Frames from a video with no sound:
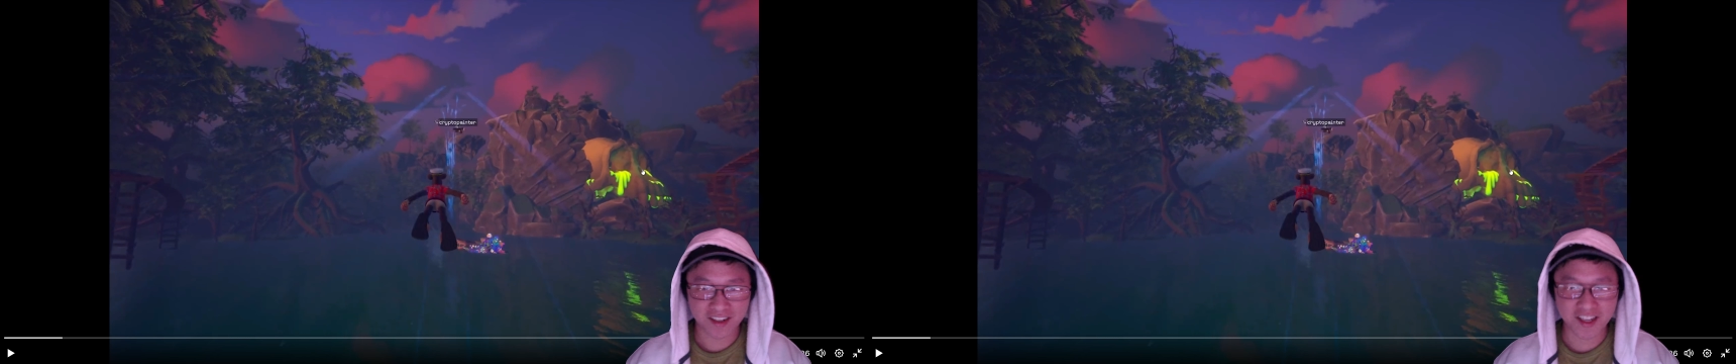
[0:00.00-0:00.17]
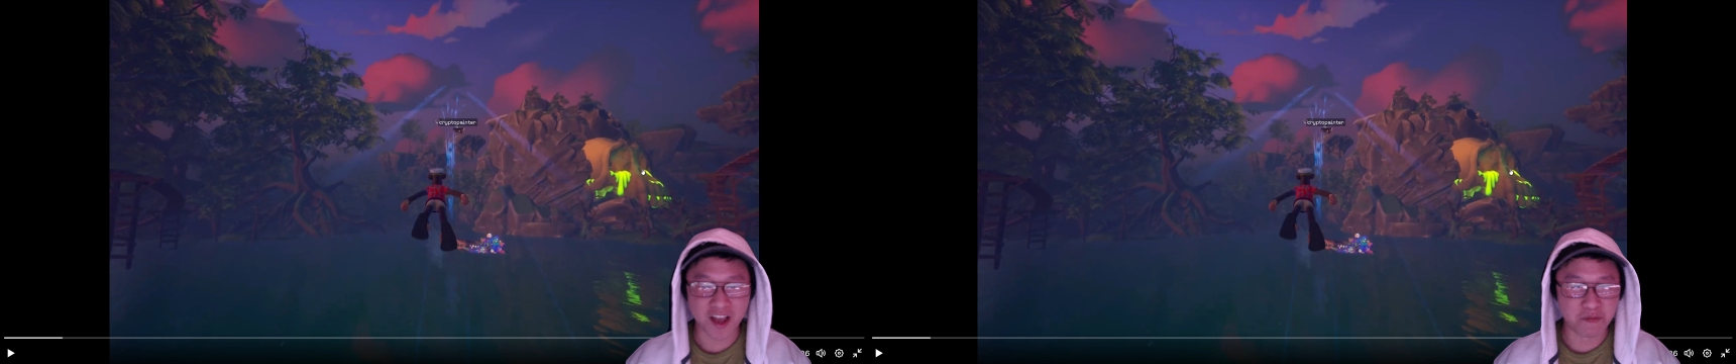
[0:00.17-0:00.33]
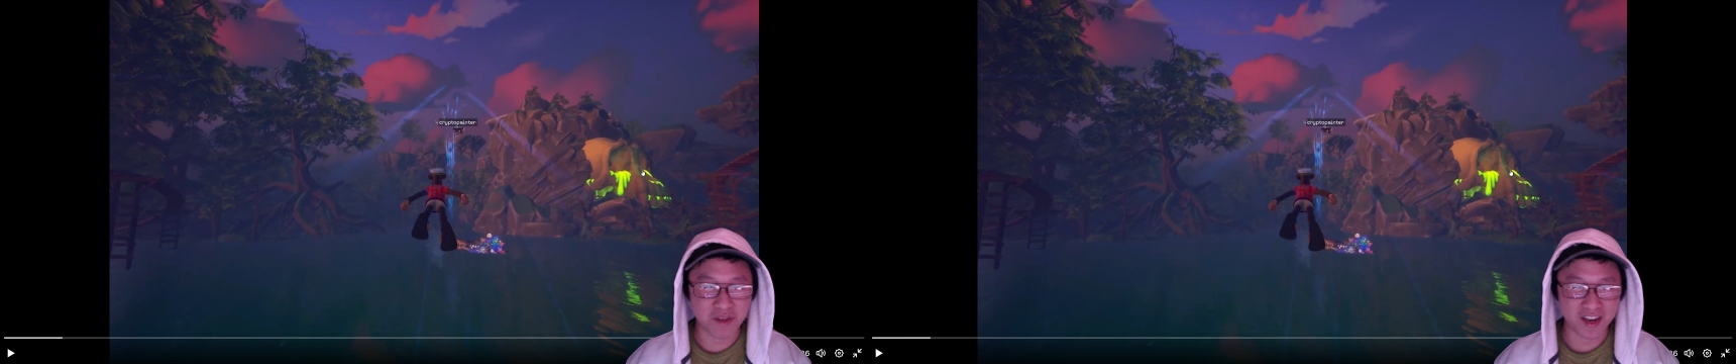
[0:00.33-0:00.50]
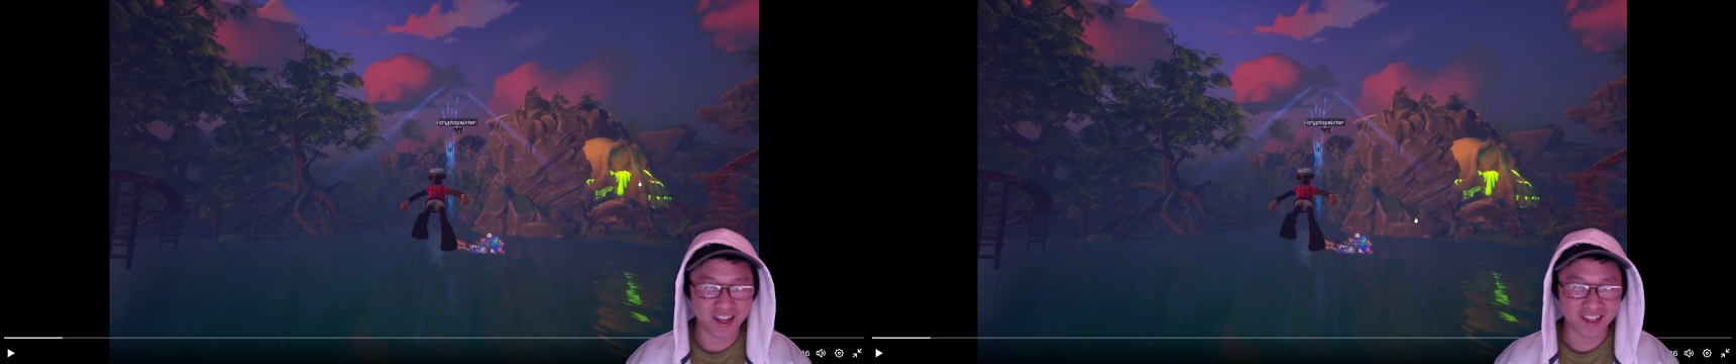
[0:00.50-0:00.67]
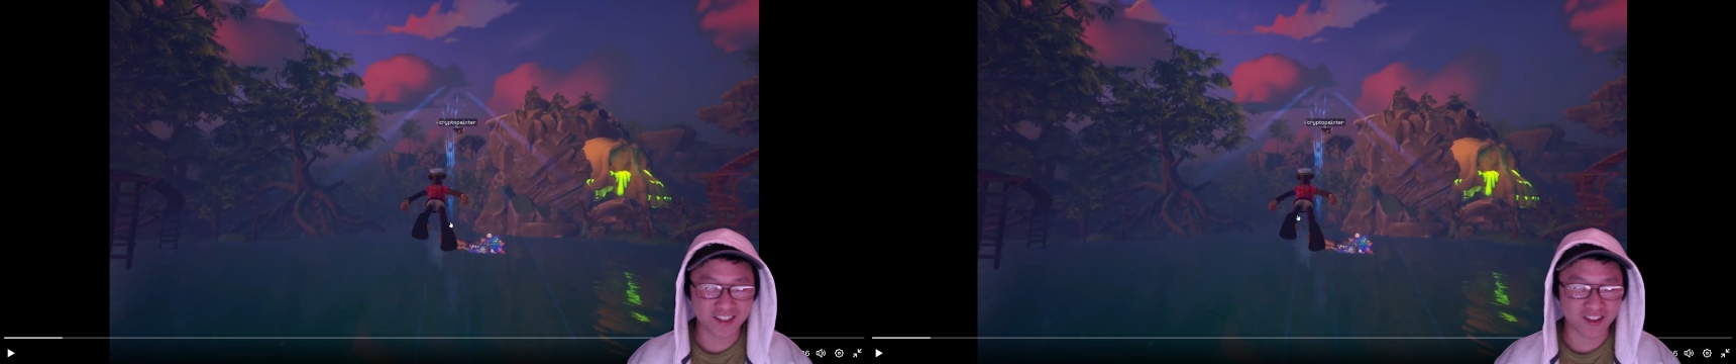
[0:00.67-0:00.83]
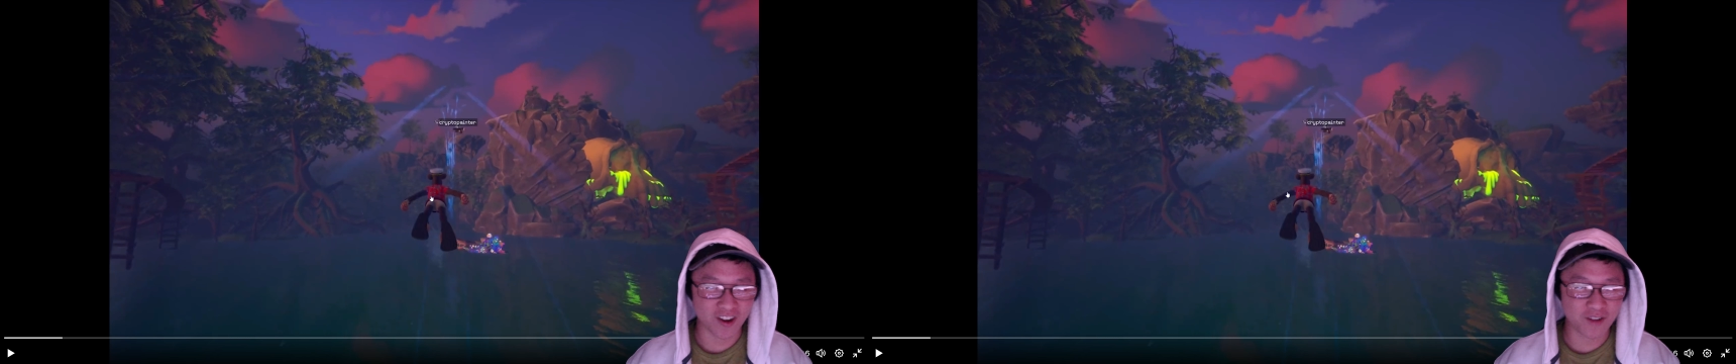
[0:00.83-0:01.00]
10
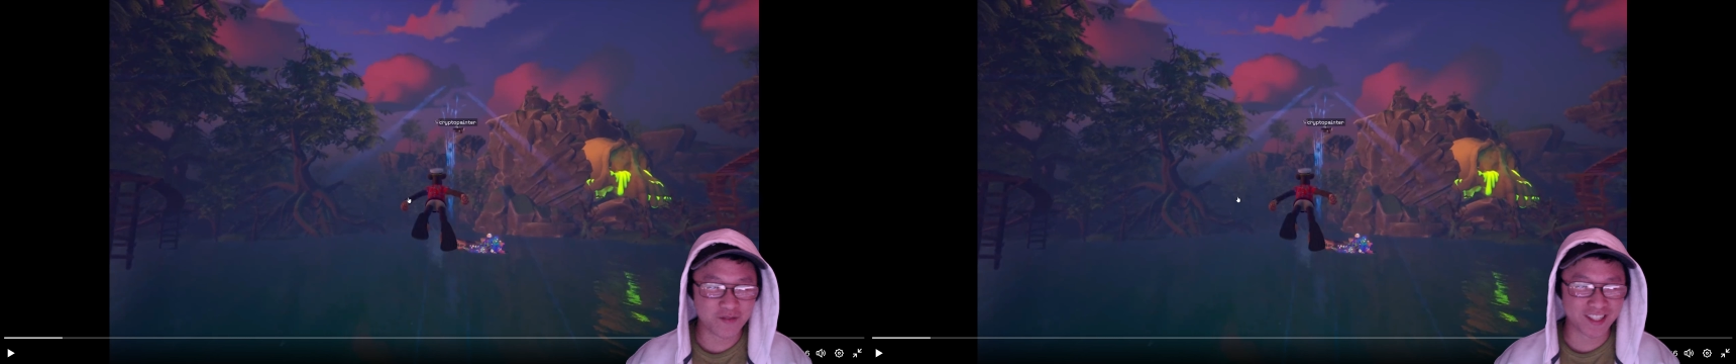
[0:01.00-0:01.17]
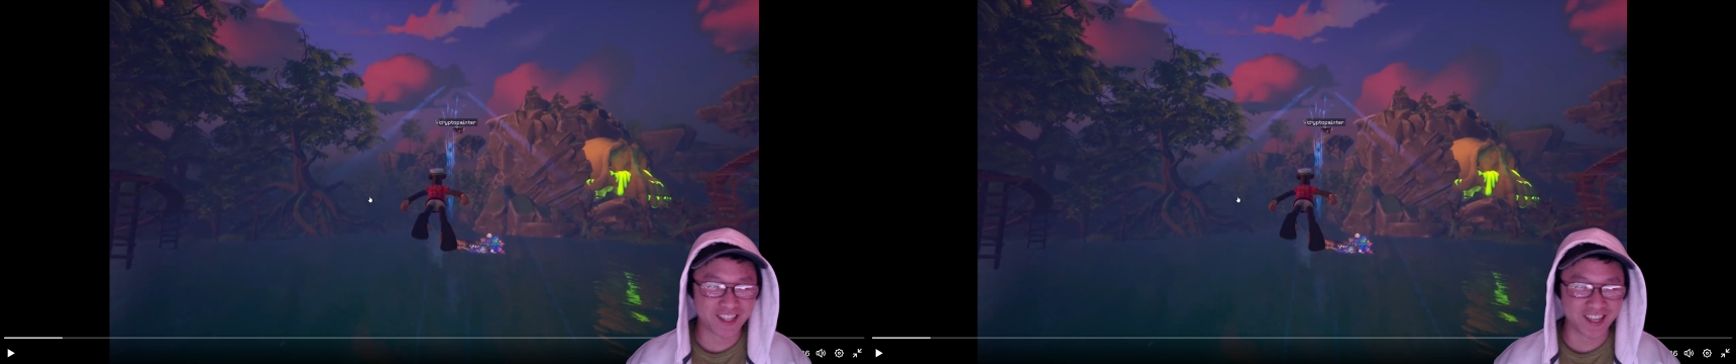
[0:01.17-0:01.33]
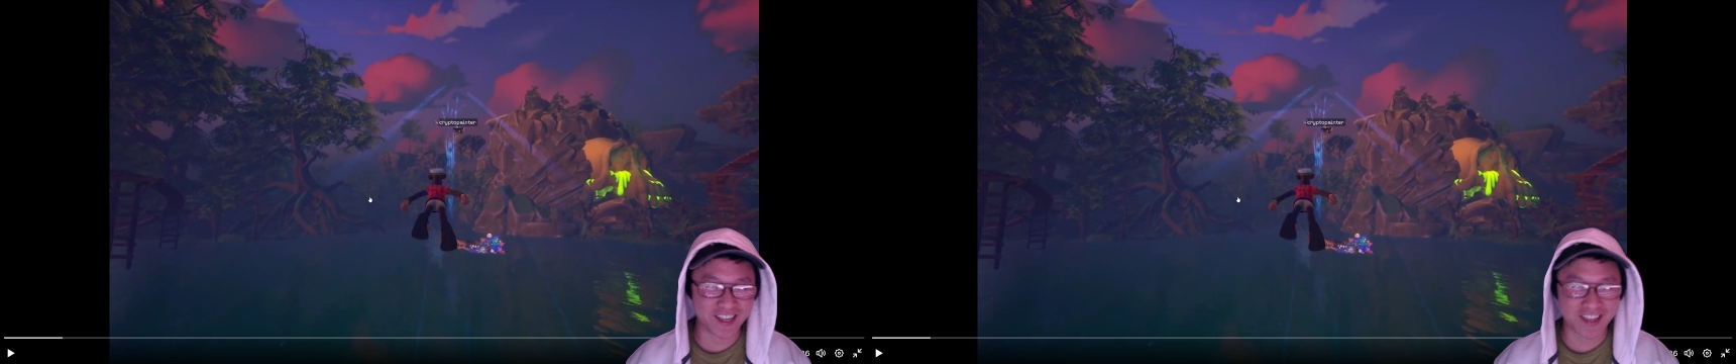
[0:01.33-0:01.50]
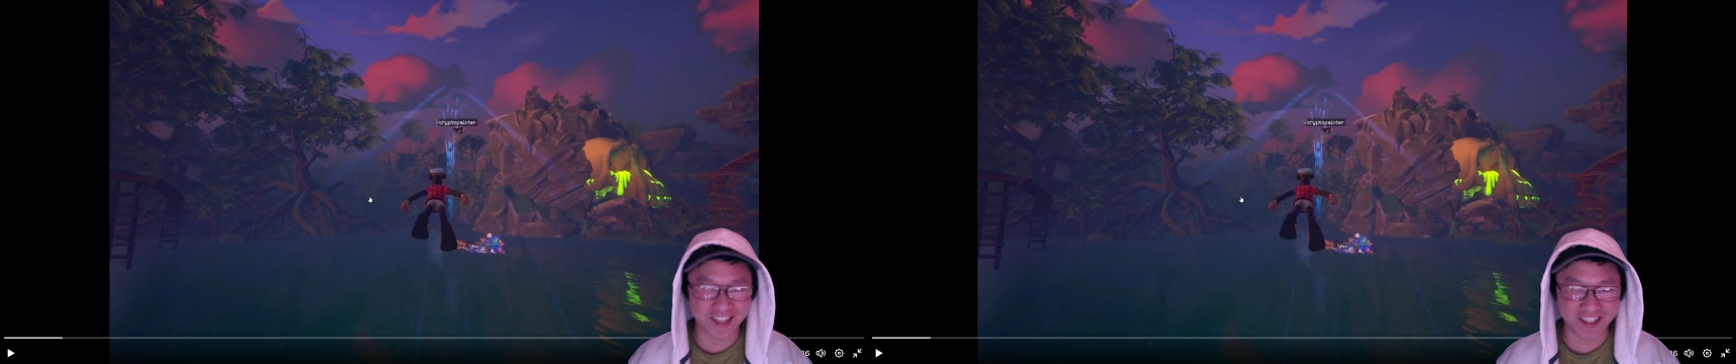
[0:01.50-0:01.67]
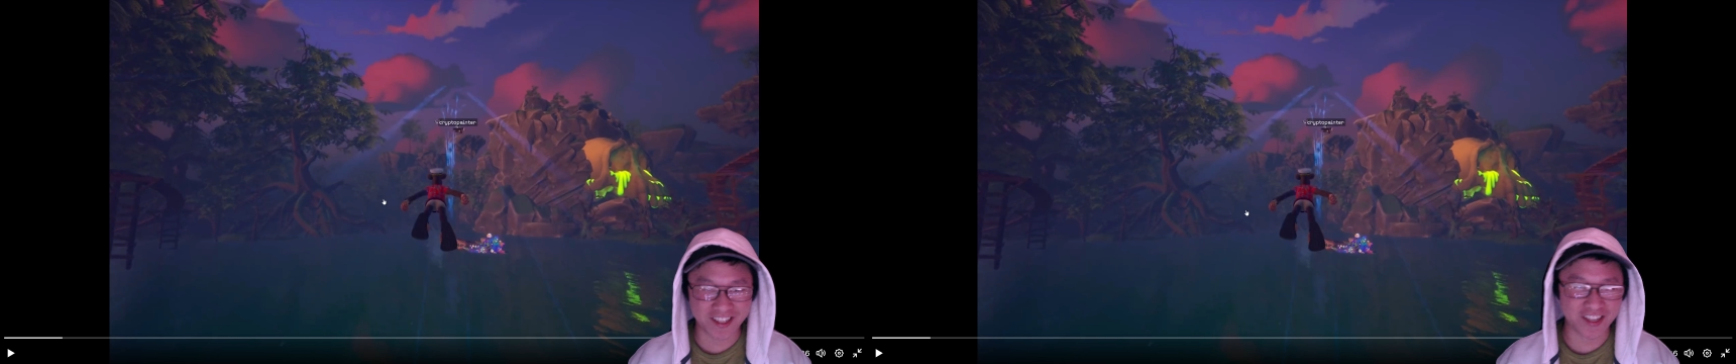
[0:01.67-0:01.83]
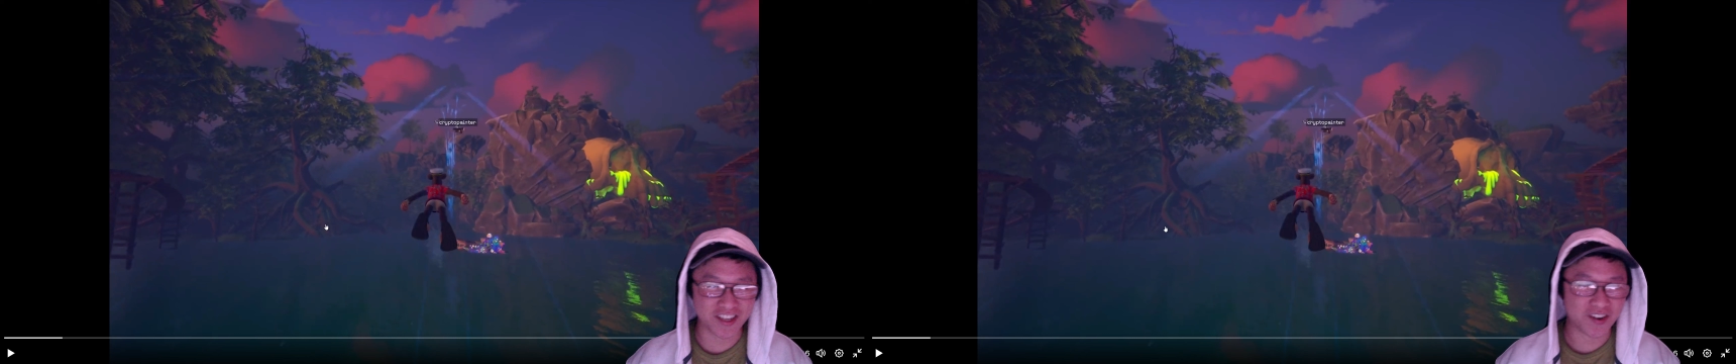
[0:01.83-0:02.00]
minutes, so I'm just going to
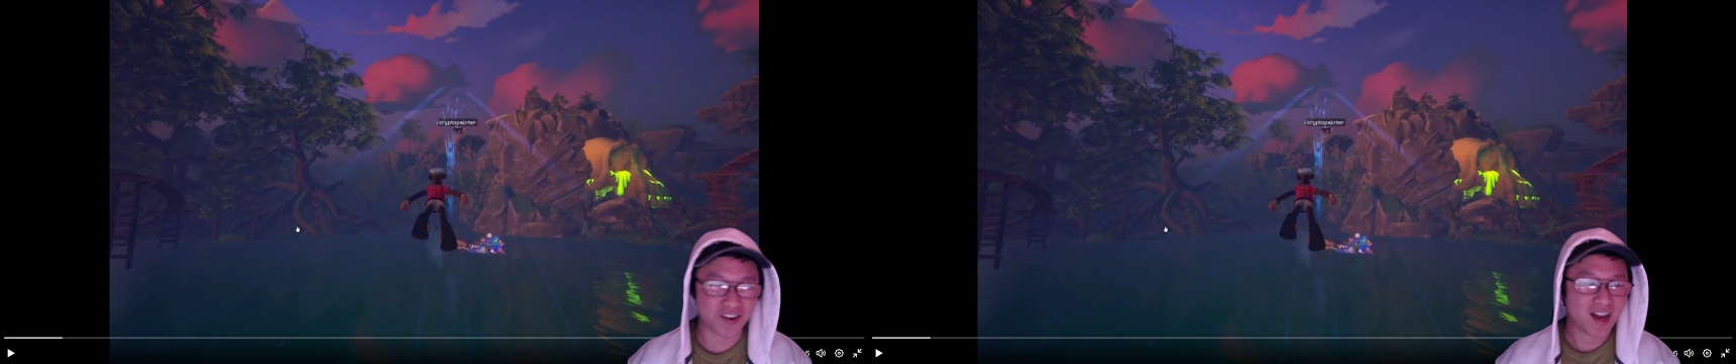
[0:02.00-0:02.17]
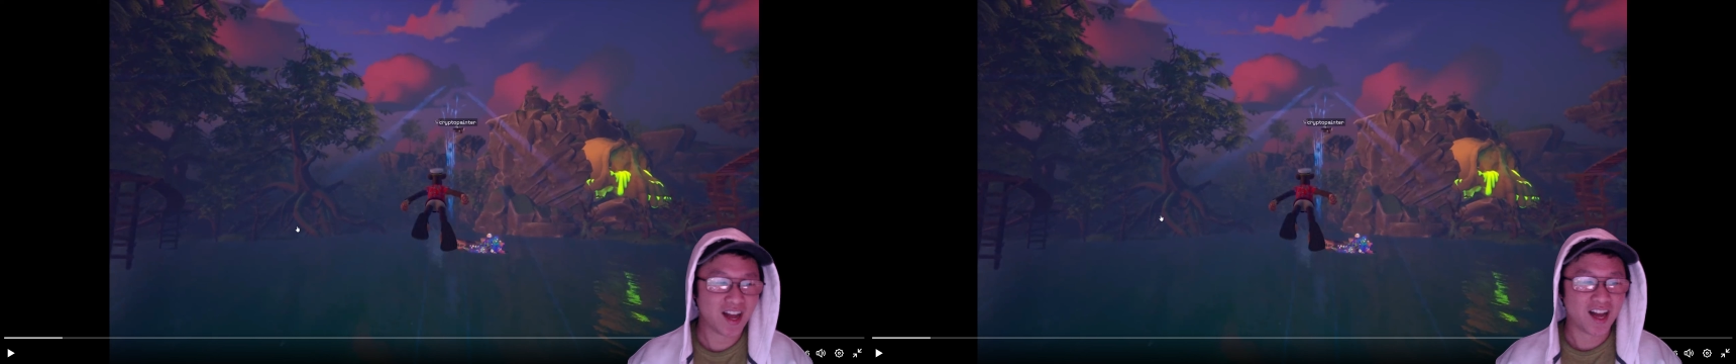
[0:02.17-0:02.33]
continue.